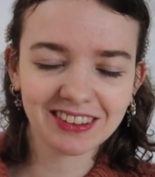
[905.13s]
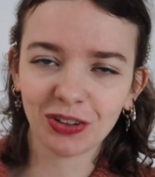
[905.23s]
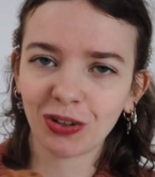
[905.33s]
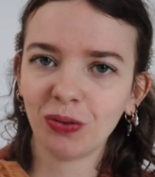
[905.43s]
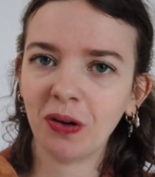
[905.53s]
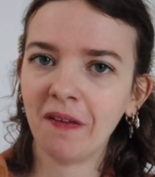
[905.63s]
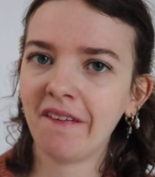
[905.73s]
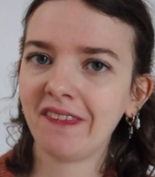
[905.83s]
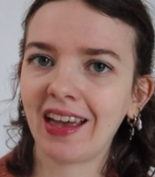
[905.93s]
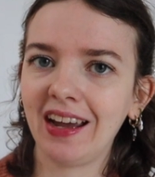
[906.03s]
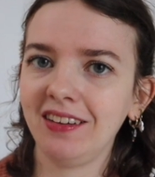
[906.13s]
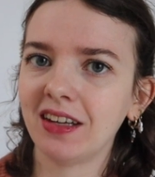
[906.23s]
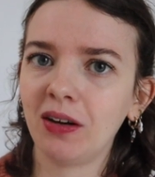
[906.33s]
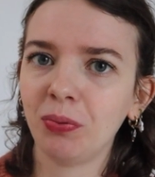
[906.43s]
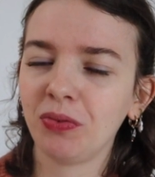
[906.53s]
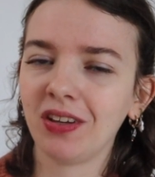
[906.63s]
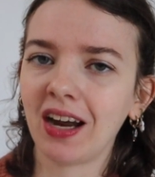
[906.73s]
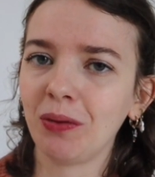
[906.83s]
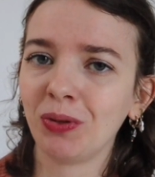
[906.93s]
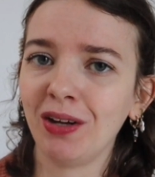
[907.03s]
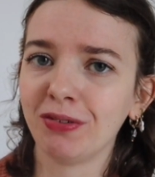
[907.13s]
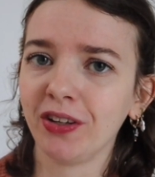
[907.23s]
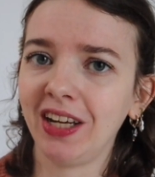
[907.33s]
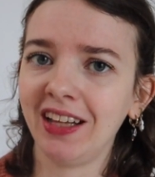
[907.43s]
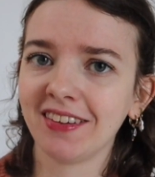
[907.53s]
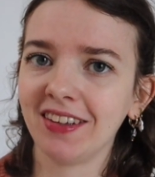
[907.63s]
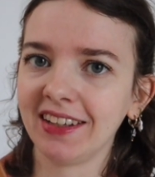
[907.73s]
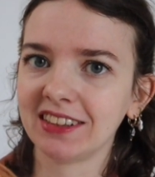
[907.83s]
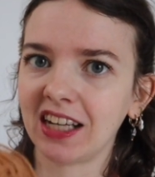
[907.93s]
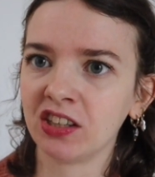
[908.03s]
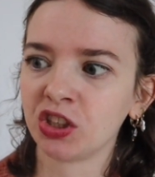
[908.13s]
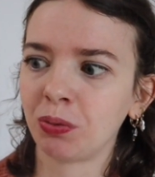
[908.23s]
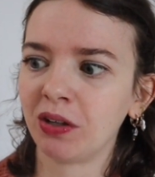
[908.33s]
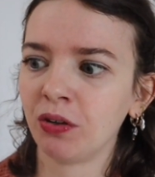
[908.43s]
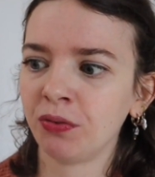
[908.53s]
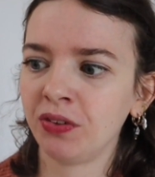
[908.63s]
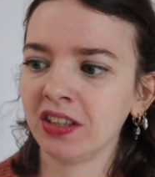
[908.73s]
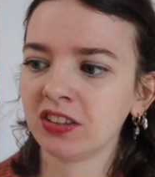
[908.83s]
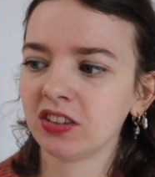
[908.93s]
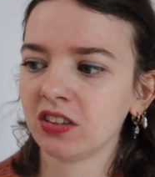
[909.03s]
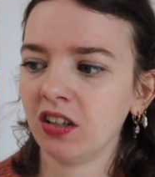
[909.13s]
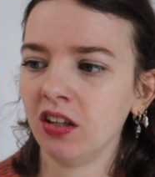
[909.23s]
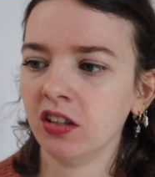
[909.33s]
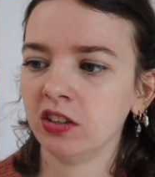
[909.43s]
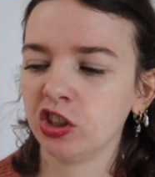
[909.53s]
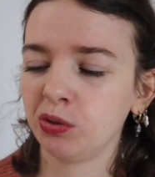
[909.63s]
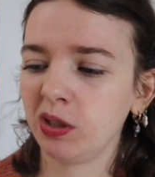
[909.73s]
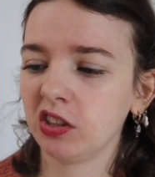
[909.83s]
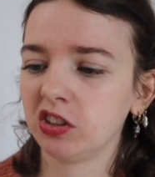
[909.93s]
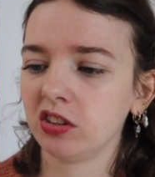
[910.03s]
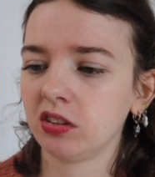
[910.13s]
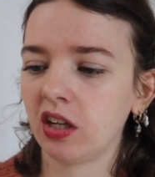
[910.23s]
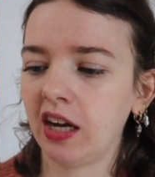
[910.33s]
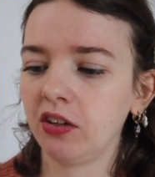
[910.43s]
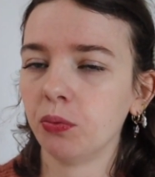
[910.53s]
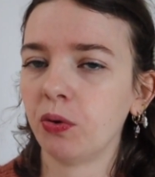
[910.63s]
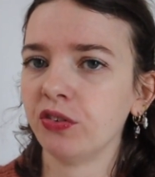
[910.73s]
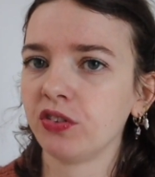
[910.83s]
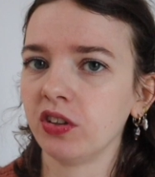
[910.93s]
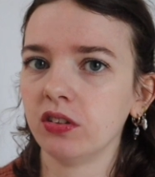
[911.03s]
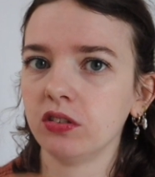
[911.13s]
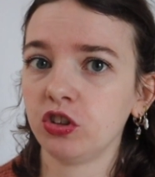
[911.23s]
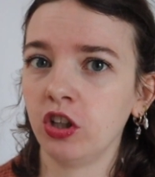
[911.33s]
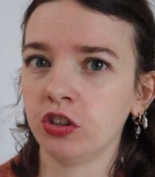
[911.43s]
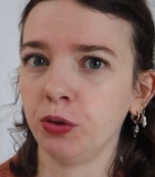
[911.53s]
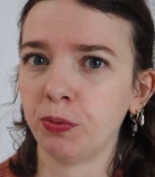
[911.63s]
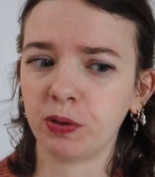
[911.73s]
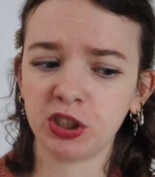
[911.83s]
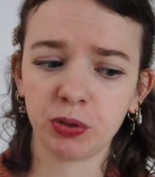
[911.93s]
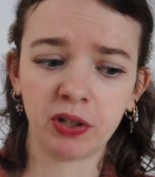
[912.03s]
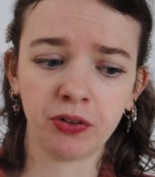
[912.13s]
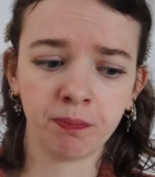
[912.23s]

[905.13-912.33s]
Although I doubt that I will ever knit an entire sweater of this, just because I don't want a superwash sweater